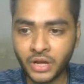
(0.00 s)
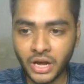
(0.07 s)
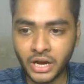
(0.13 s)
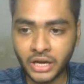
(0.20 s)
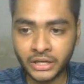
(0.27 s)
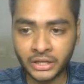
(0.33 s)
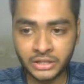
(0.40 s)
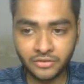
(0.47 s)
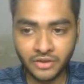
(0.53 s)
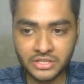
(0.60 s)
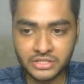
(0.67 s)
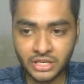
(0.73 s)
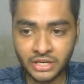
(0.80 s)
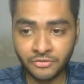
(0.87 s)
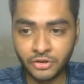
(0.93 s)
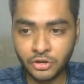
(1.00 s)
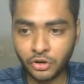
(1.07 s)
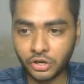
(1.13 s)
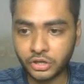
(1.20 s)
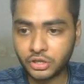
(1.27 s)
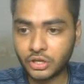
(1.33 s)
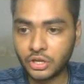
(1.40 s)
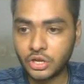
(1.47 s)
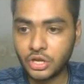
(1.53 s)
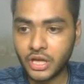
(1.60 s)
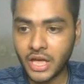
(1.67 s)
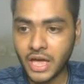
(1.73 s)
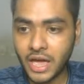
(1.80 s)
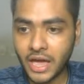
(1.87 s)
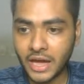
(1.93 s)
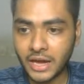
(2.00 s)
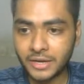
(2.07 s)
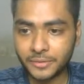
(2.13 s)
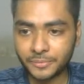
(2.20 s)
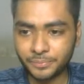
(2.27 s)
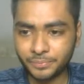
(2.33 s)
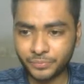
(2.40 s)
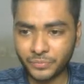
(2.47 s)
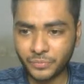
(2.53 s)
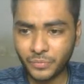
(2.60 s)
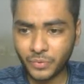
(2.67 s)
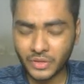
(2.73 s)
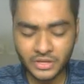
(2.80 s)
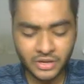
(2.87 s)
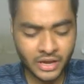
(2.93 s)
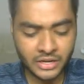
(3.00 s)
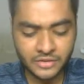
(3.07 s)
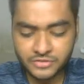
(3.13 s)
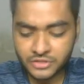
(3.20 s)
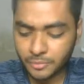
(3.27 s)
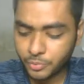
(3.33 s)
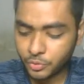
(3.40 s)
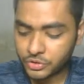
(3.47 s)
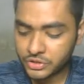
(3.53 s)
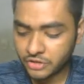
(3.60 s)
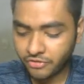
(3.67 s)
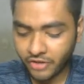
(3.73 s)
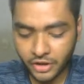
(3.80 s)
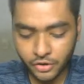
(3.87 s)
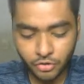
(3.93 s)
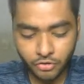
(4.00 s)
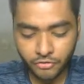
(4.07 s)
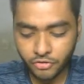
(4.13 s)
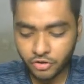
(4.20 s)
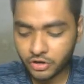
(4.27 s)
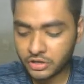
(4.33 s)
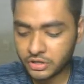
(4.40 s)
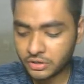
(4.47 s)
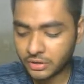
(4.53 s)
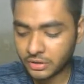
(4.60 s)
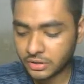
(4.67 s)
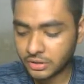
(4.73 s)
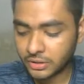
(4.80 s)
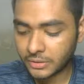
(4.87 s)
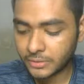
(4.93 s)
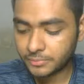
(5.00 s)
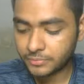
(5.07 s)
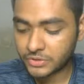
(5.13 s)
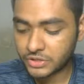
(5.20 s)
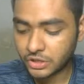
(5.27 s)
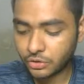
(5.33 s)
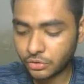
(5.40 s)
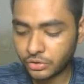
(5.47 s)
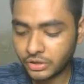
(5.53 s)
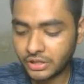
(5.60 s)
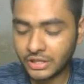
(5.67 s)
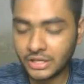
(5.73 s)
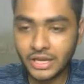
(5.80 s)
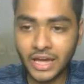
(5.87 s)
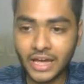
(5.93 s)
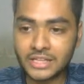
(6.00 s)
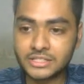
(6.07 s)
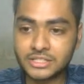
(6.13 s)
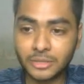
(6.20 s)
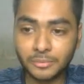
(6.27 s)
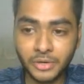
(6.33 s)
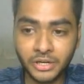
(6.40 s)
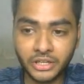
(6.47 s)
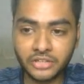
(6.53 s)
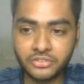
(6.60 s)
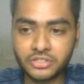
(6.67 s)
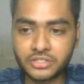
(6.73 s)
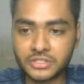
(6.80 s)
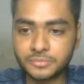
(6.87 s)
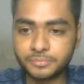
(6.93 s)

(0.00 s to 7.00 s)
and otherwise it will not. And if suppose if I go for 0 and some integers,